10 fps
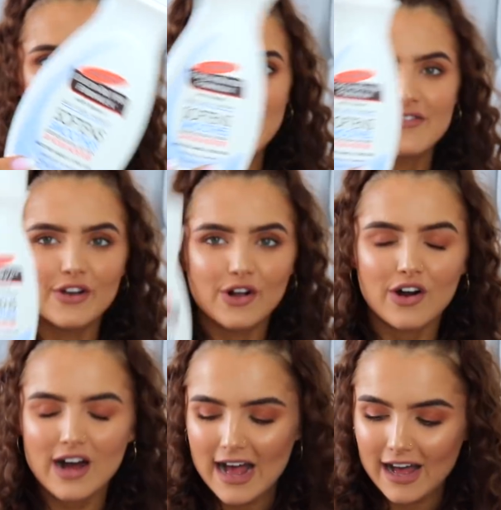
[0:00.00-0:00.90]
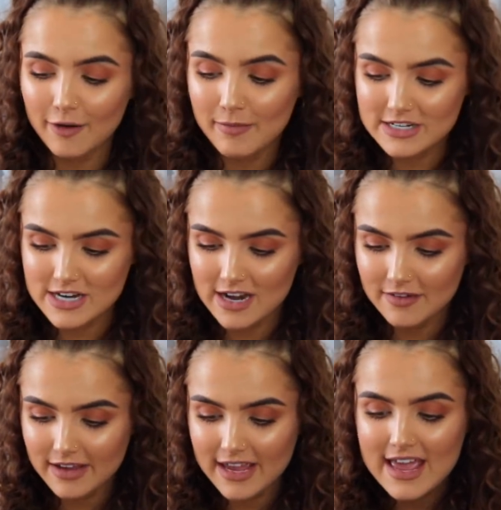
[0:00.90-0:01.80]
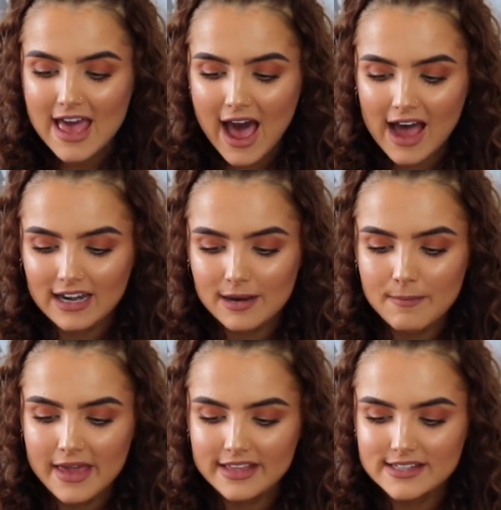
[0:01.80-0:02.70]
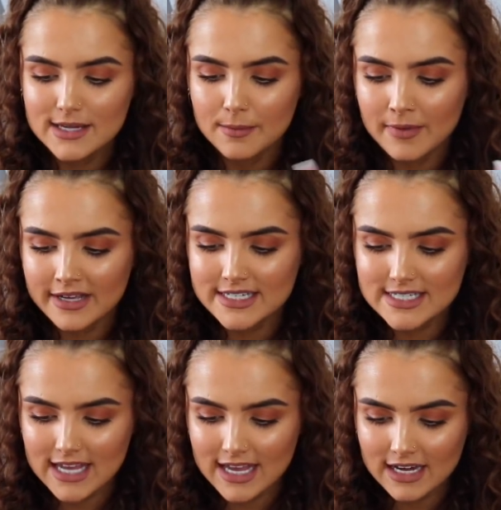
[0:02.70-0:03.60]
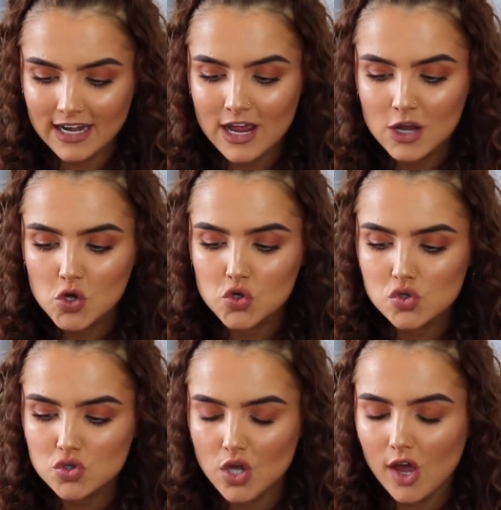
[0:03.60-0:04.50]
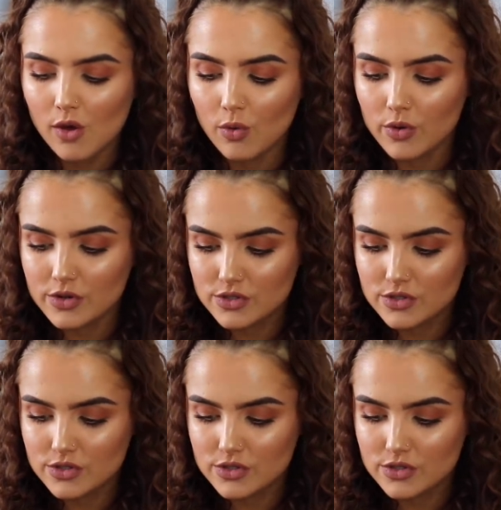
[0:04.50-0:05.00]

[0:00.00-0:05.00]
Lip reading: I forgot how much I love it, and it makes my skin so